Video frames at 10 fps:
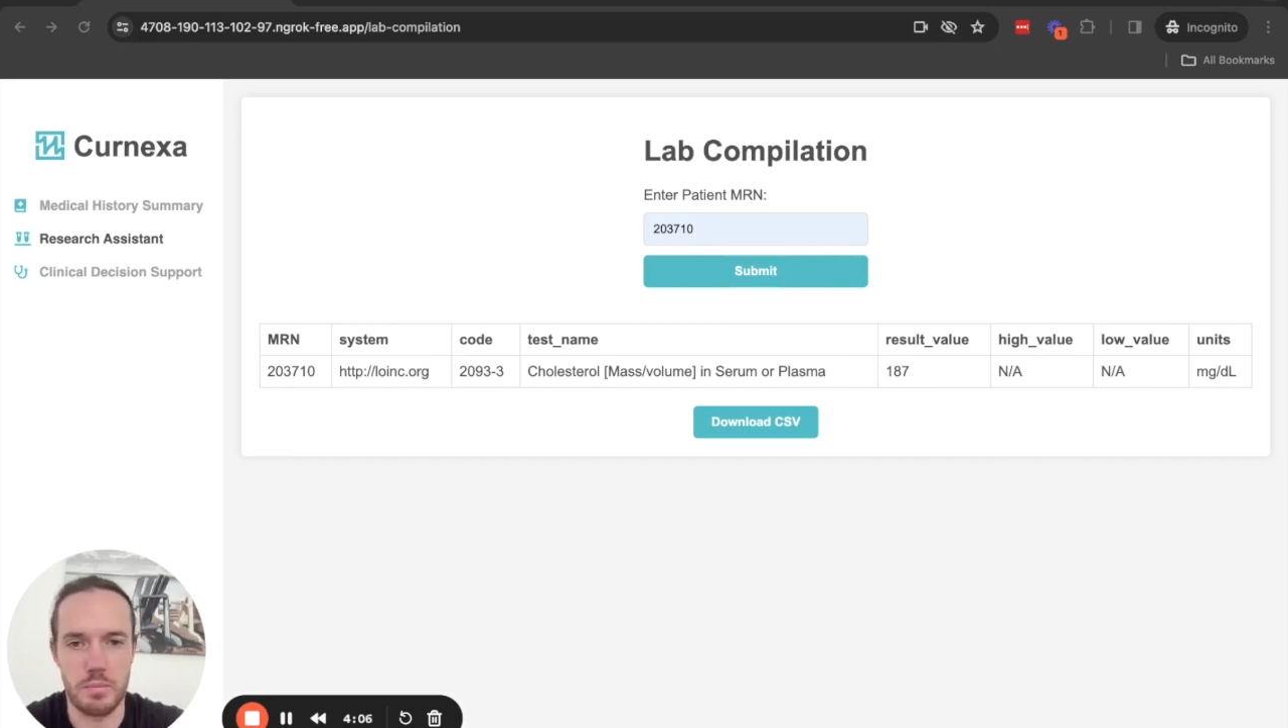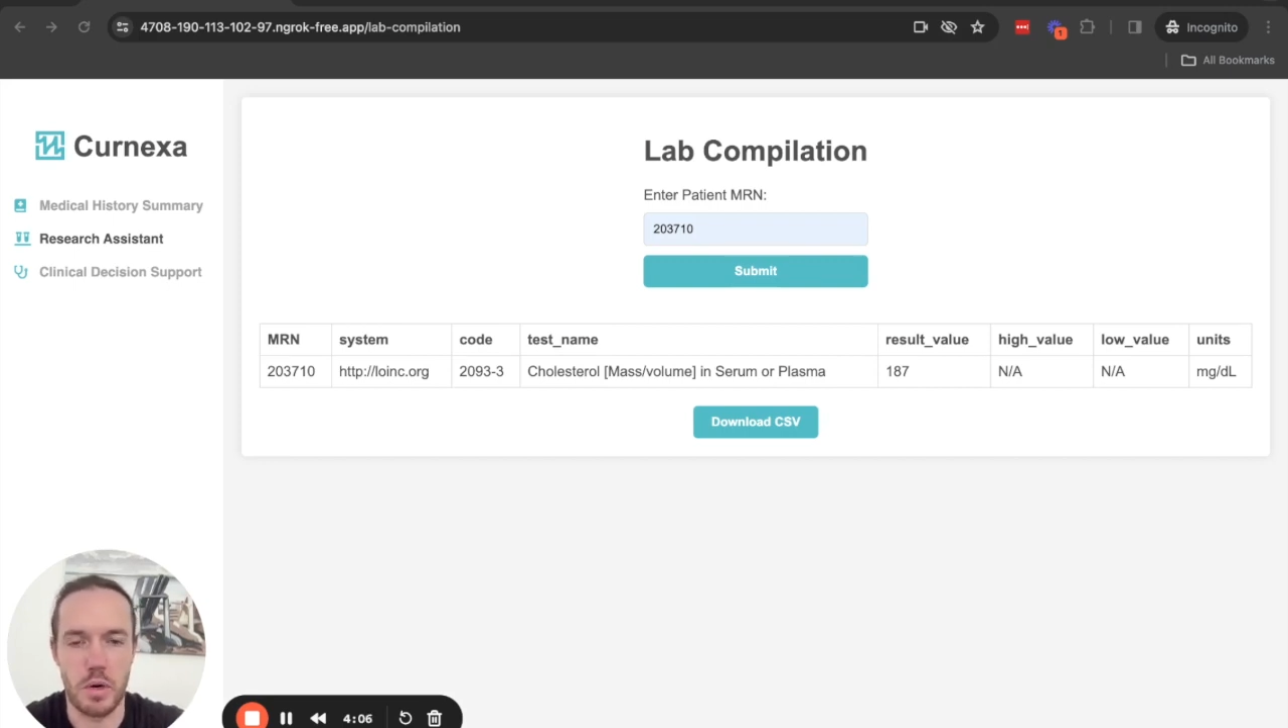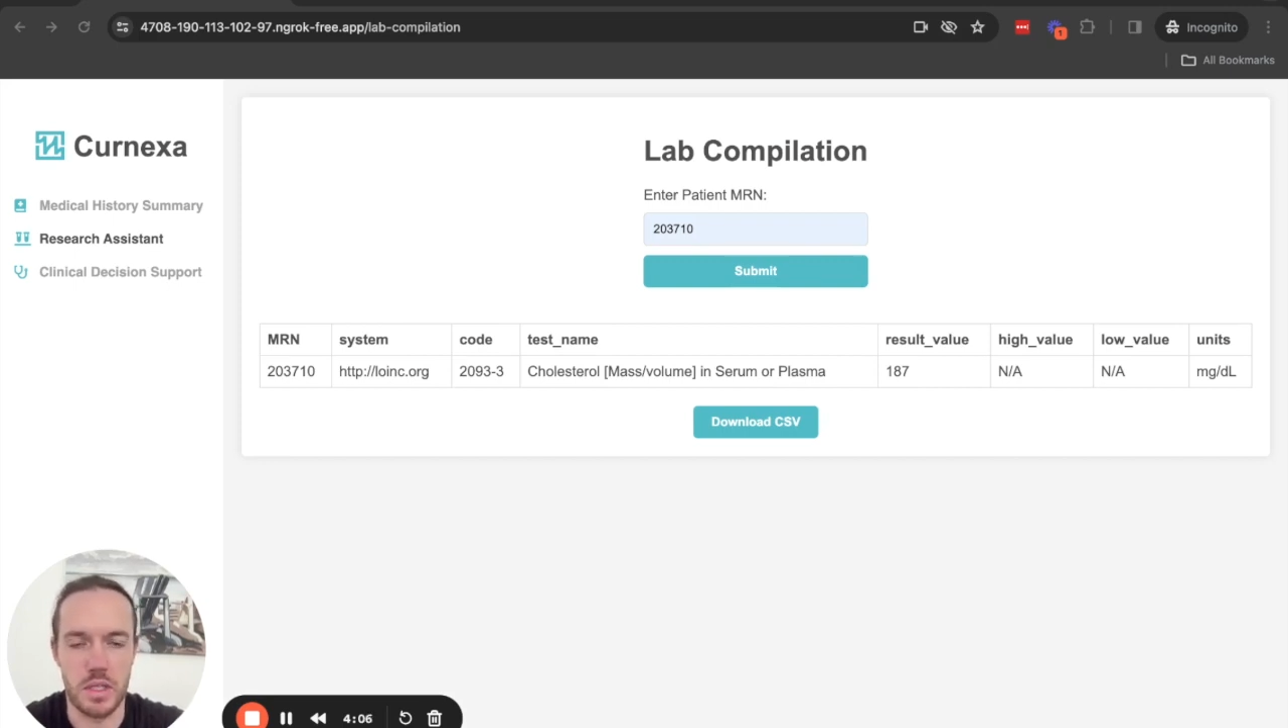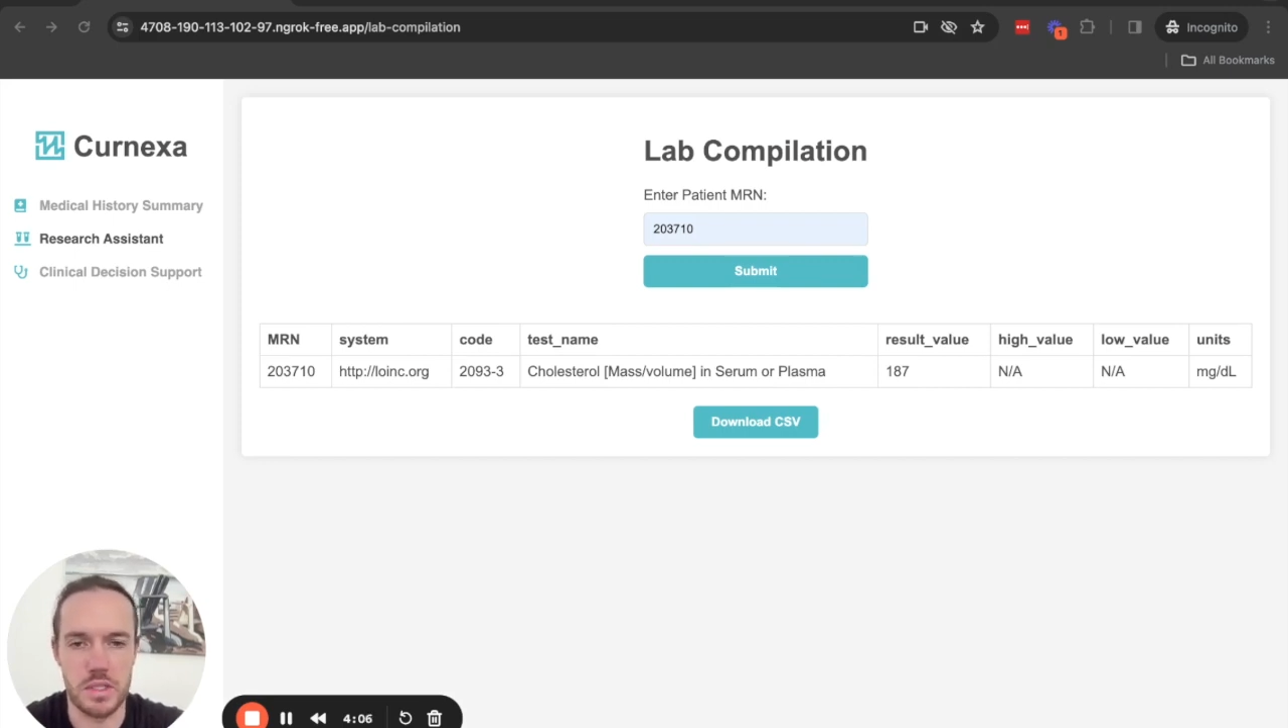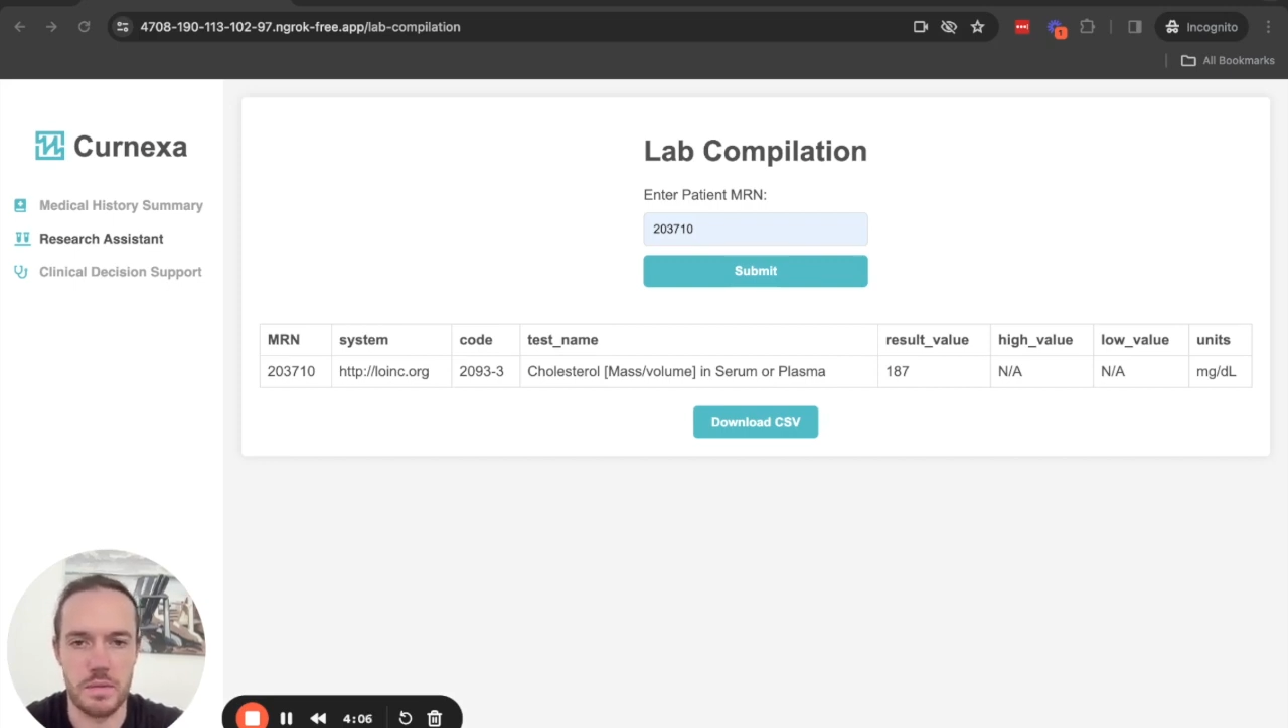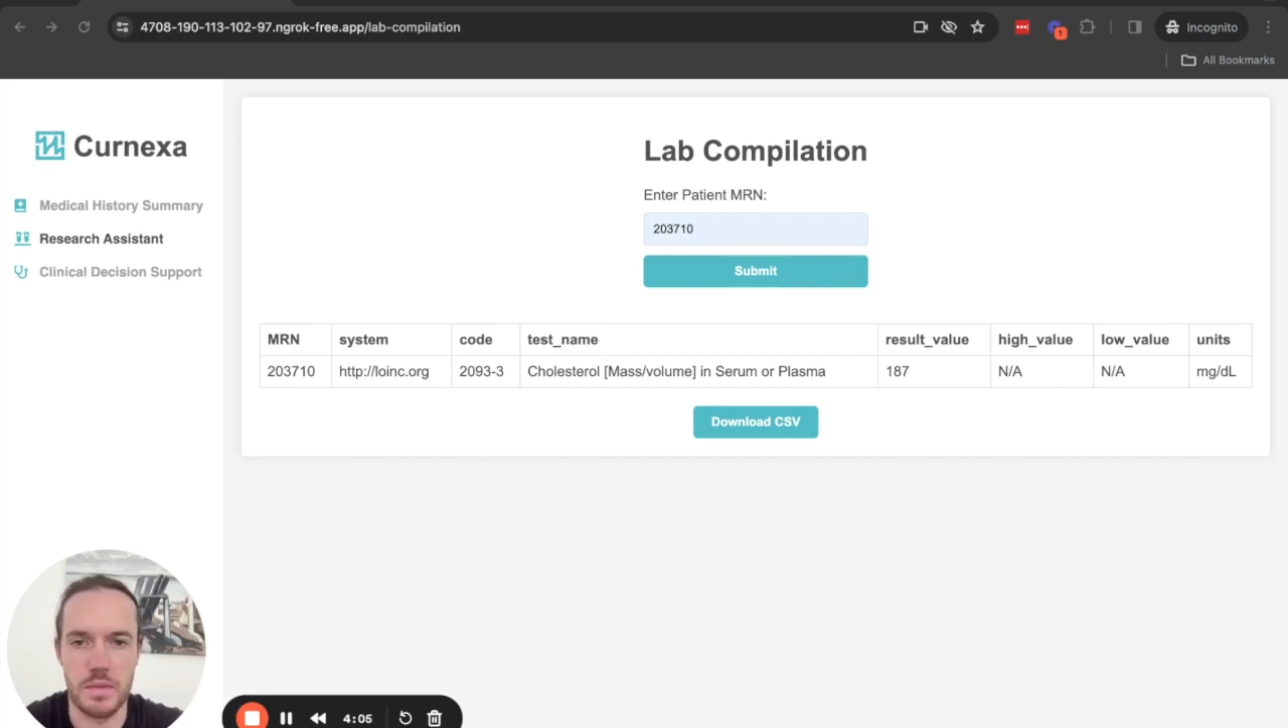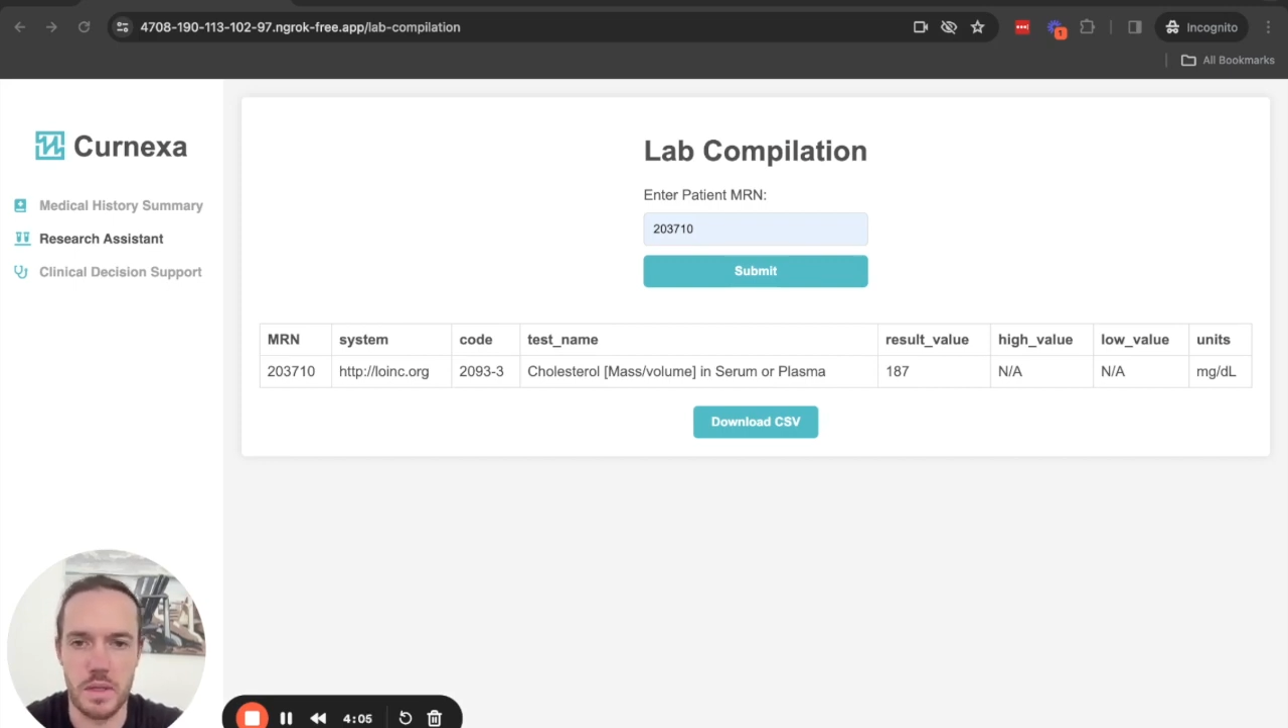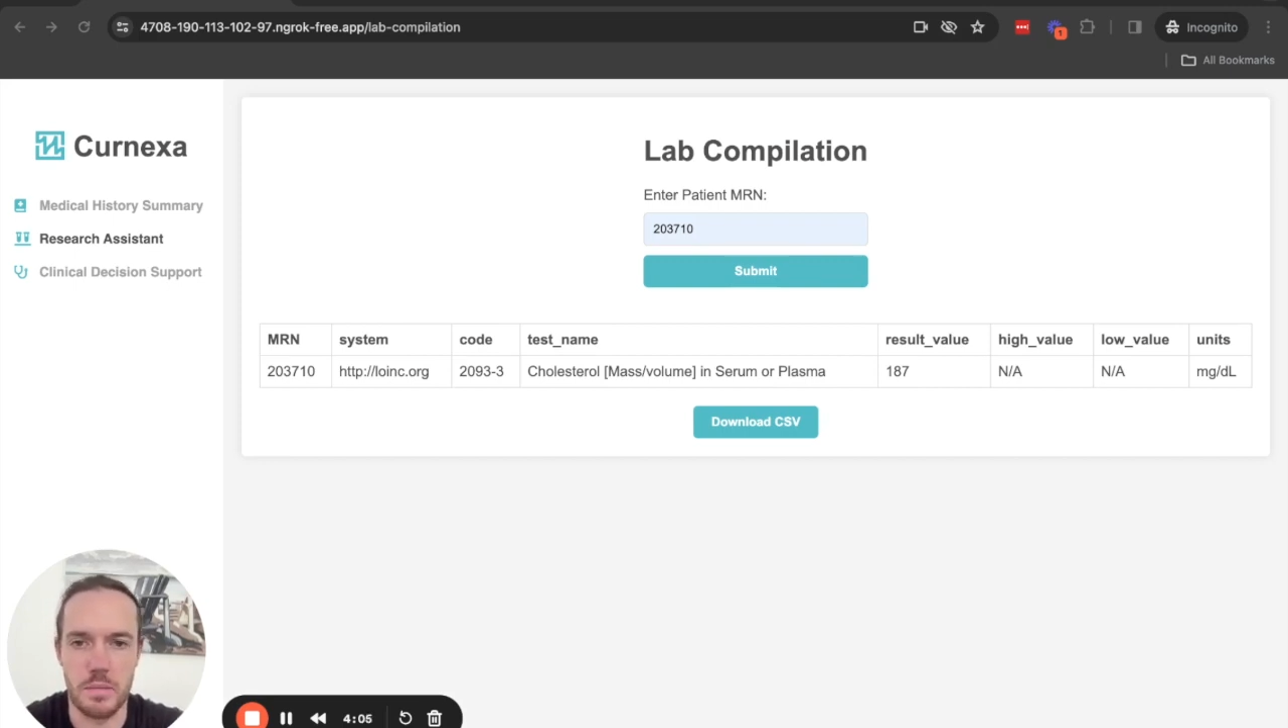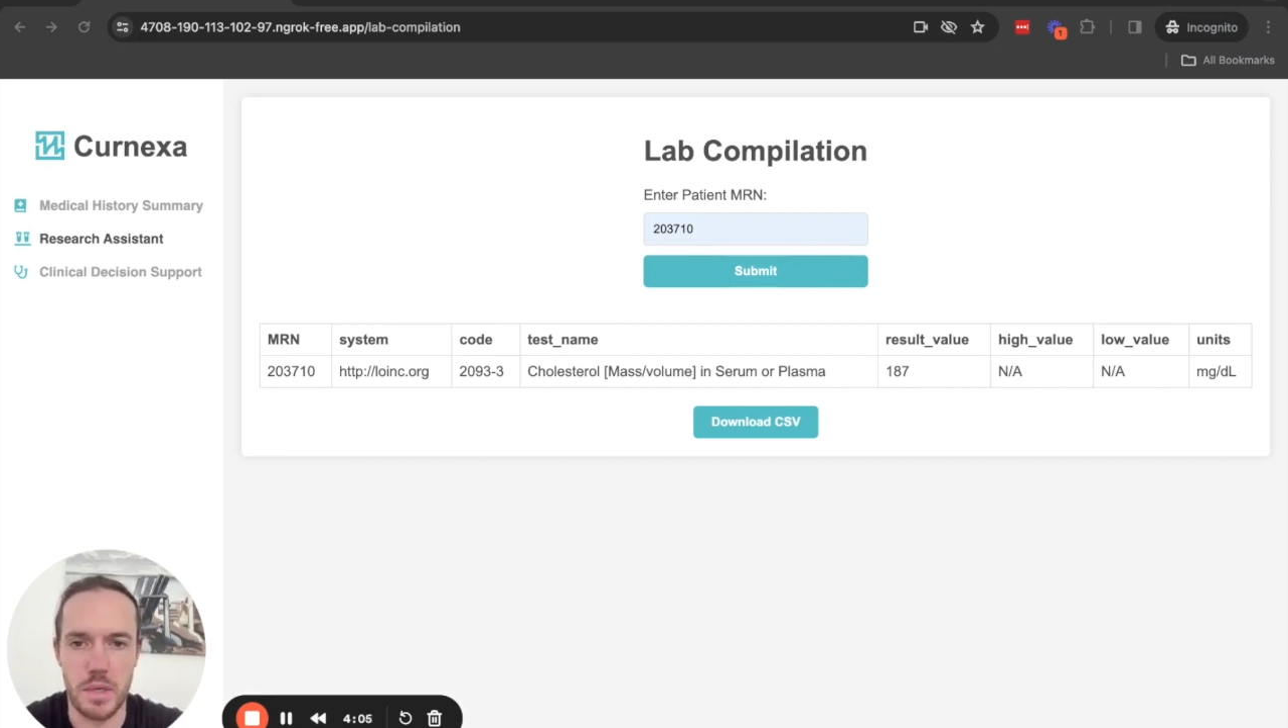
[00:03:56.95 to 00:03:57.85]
parts of the